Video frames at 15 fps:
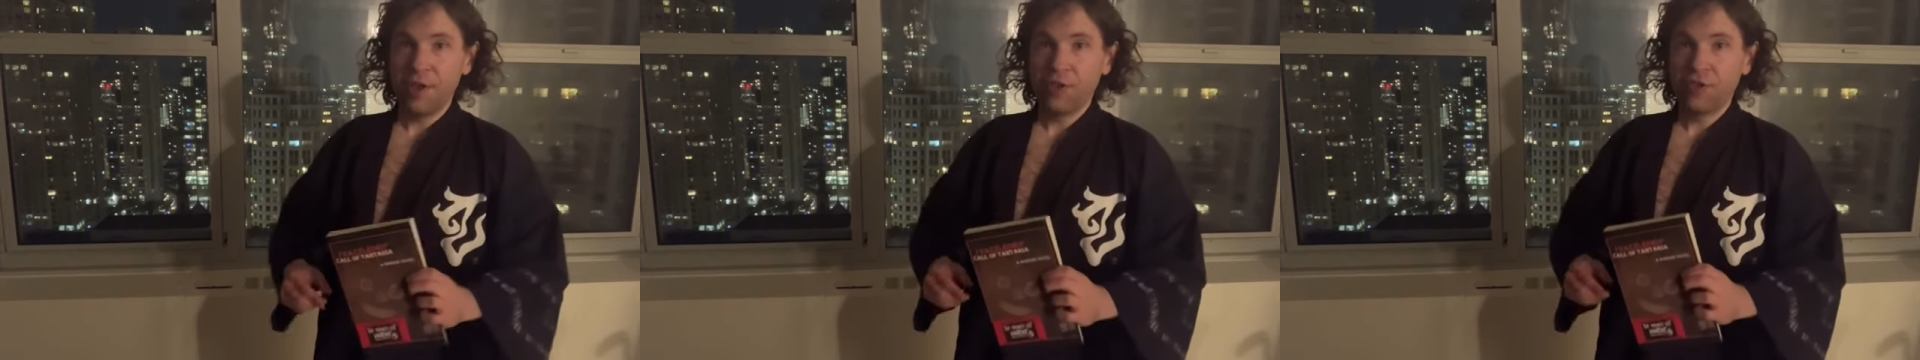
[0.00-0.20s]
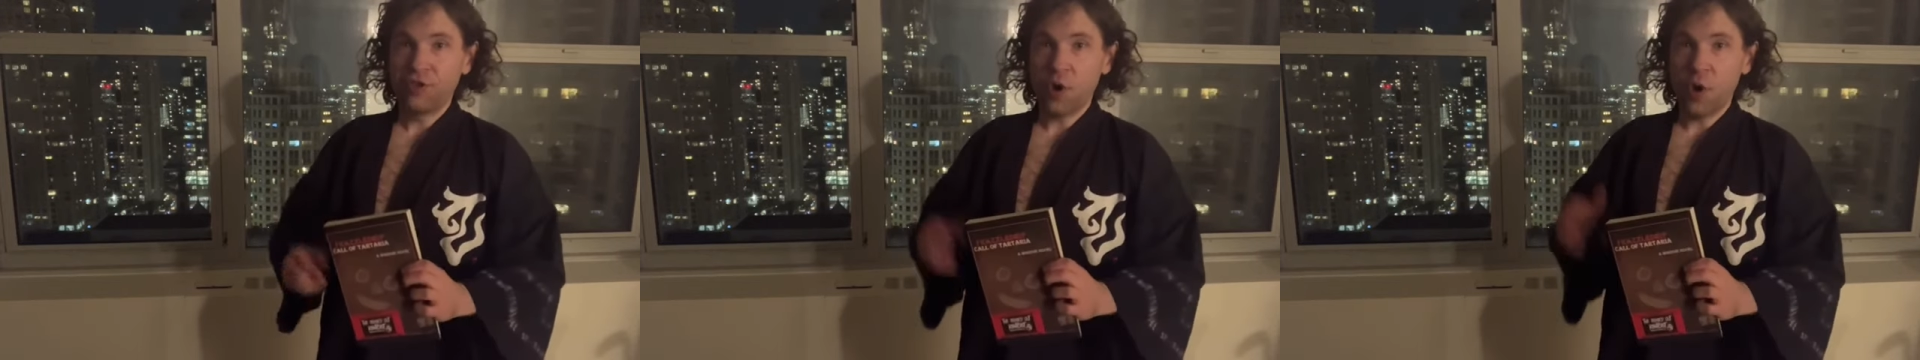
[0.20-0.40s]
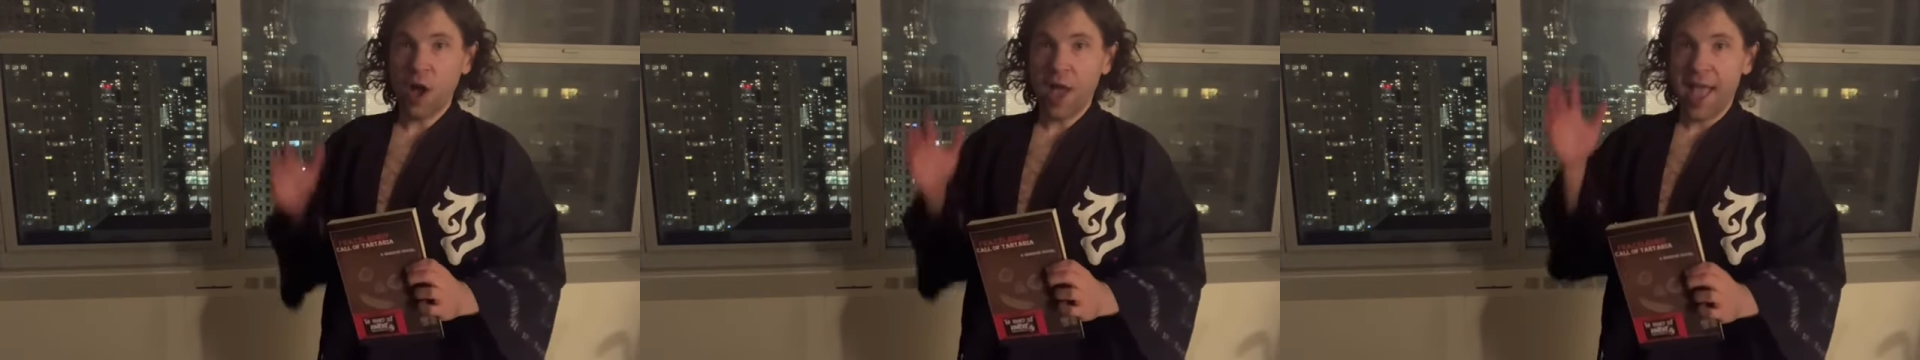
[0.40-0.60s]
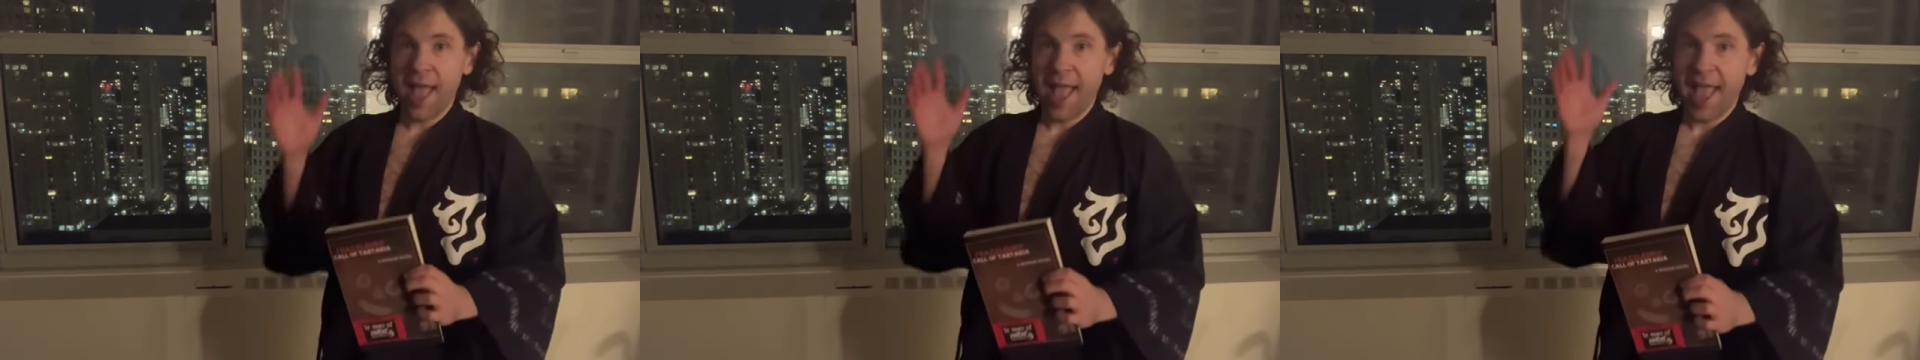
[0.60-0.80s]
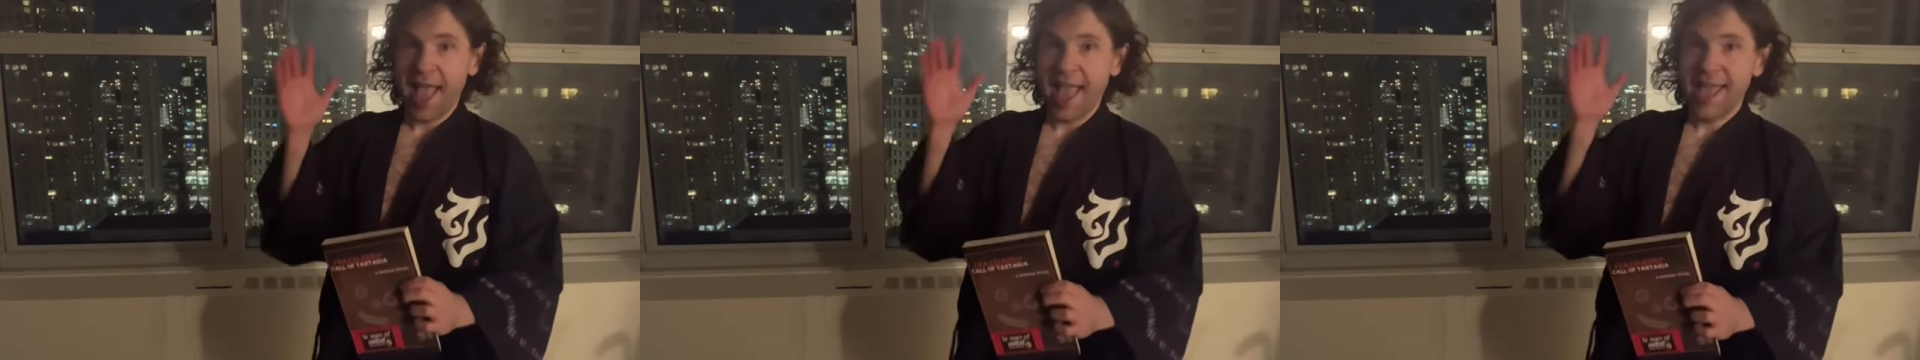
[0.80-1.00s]
So
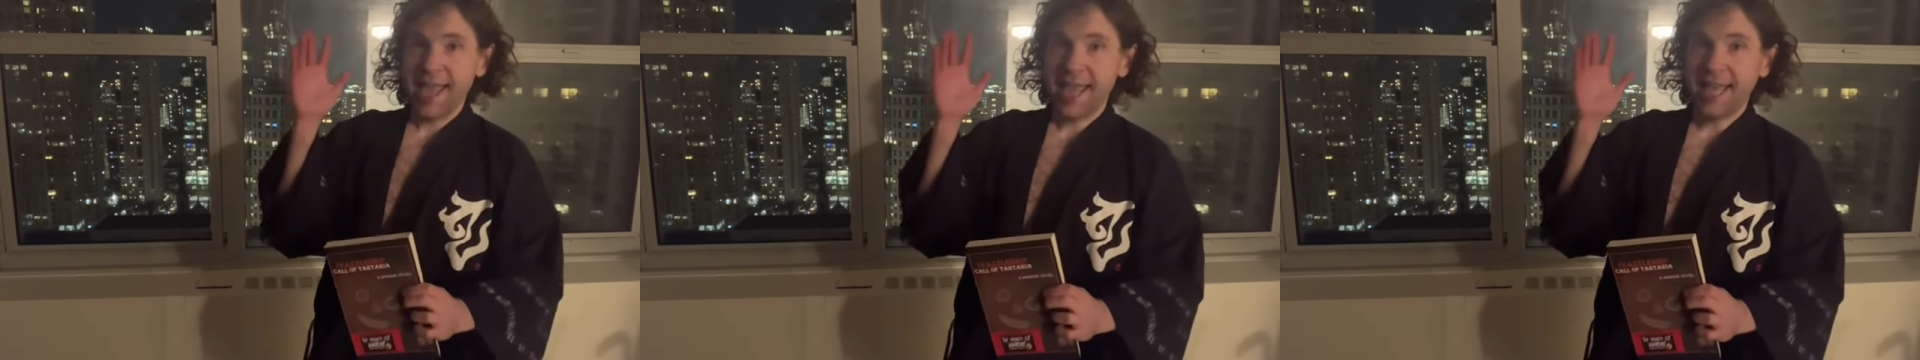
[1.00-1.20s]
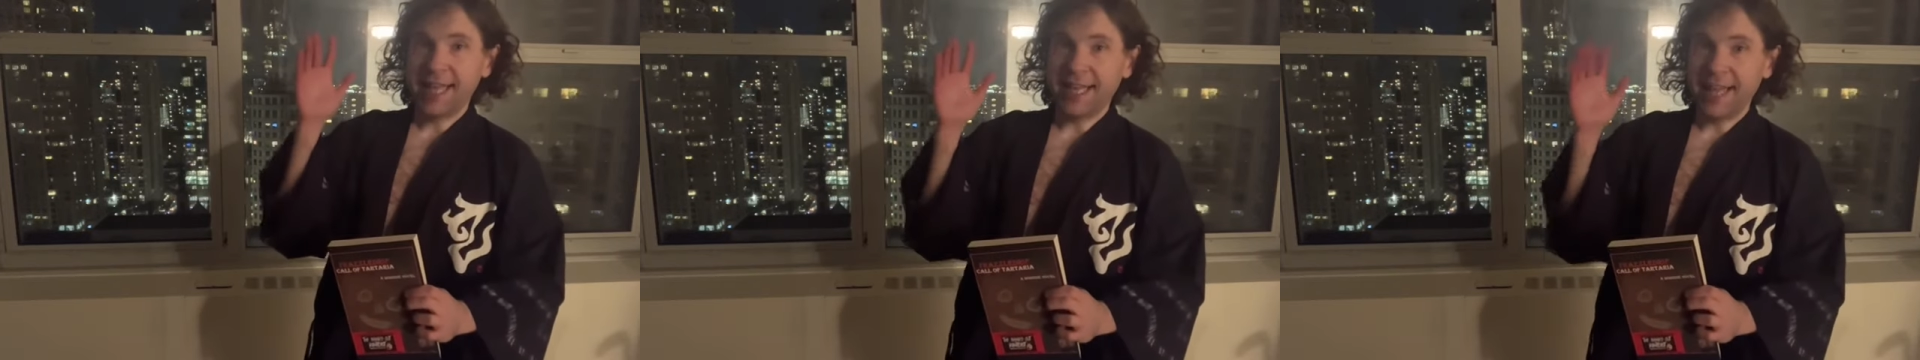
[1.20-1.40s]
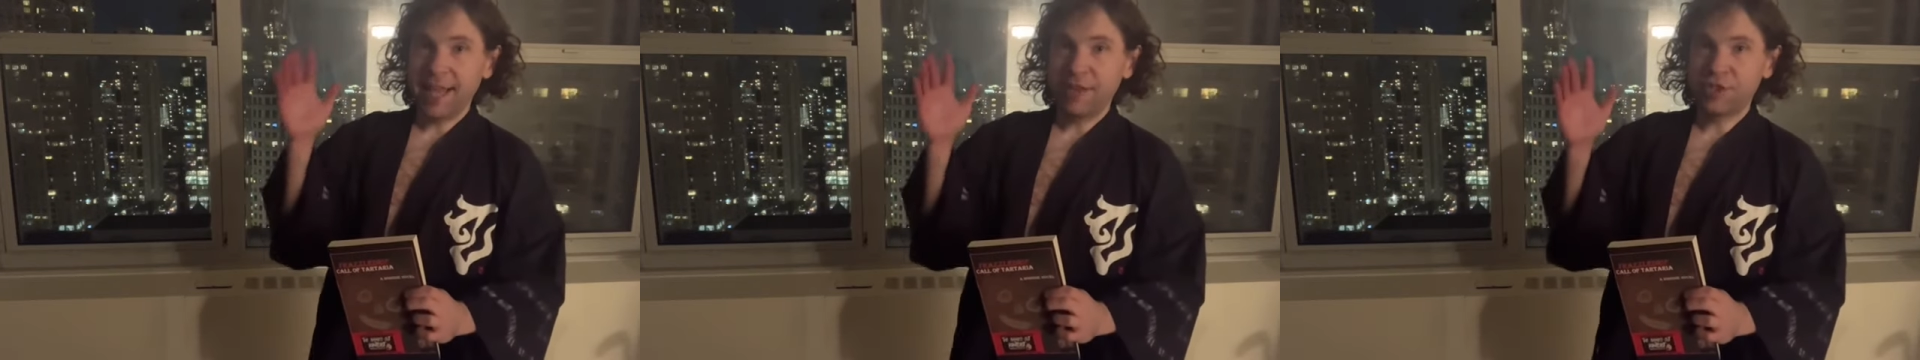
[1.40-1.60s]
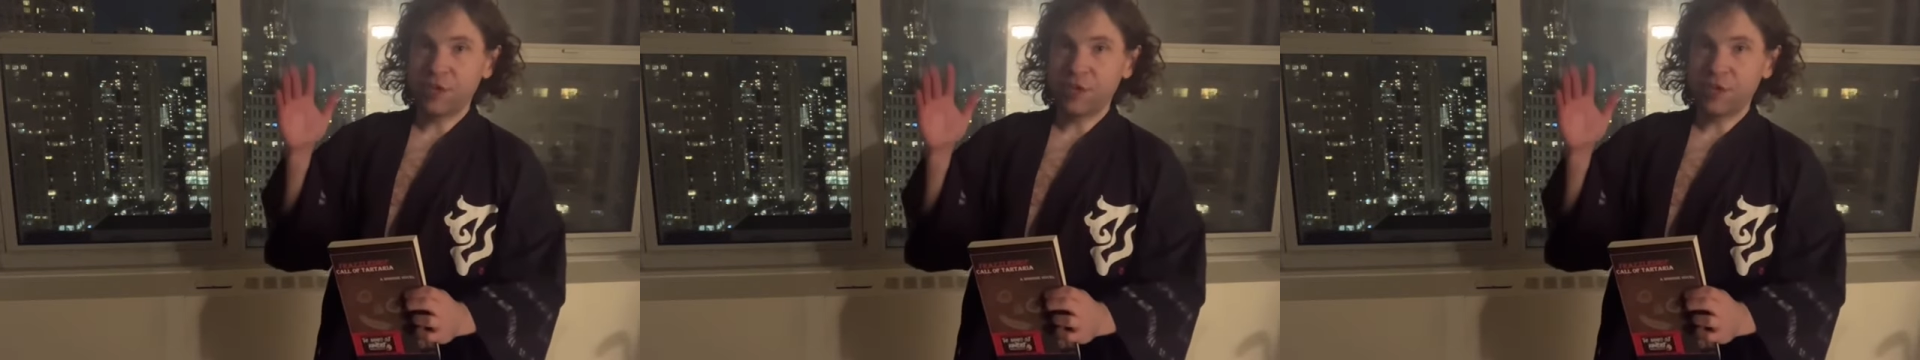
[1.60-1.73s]
it led